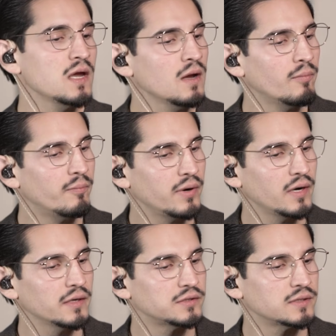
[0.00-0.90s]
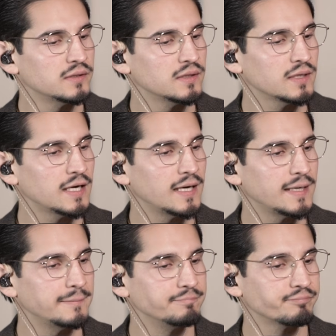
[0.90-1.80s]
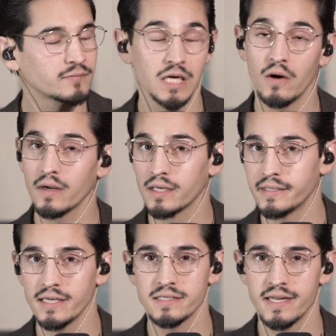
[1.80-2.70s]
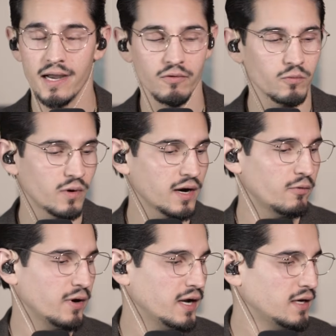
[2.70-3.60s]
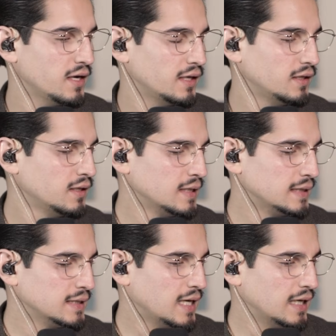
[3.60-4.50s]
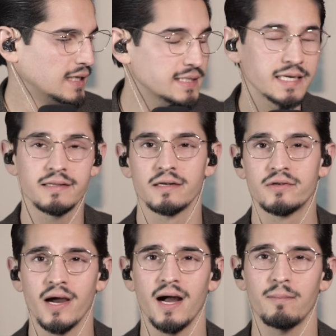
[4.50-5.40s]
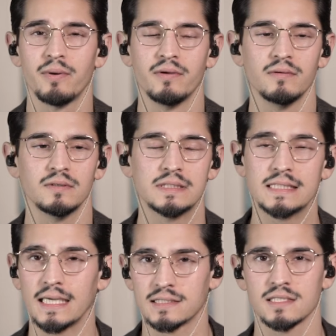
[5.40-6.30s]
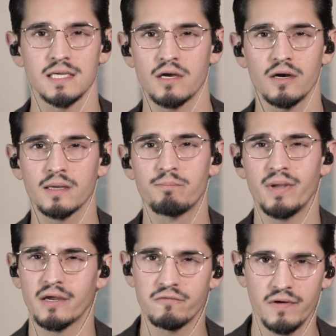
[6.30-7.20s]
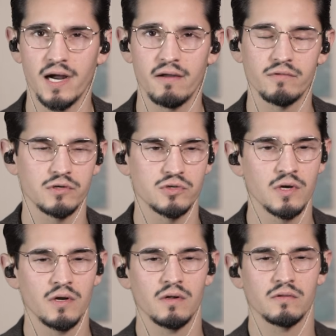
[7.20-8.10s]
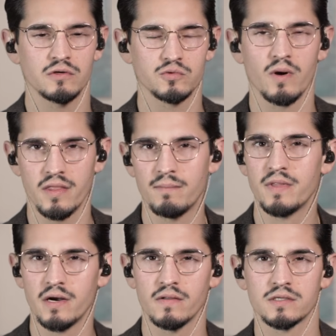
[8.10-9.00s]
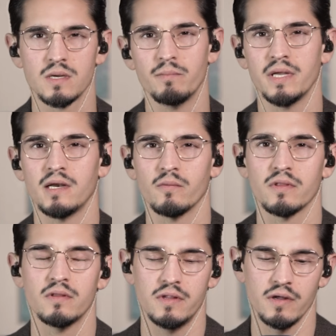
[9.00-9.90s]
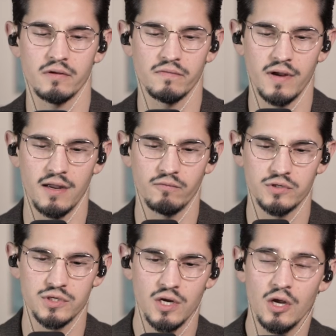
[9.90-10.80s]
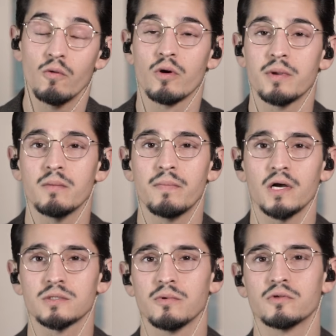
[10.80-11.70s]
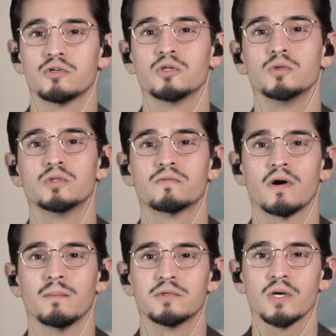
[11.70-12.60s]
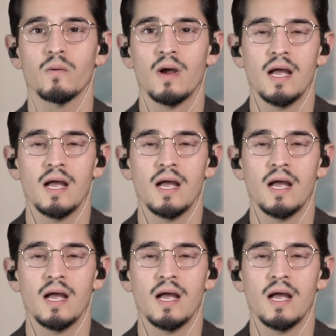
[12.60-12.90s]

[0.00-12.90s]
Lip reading: But, I condensed down what I read. I listed the top 6 because I couldn't pick 5. There's one of them there that's competing with the other 5, which would be impossible to choose from. So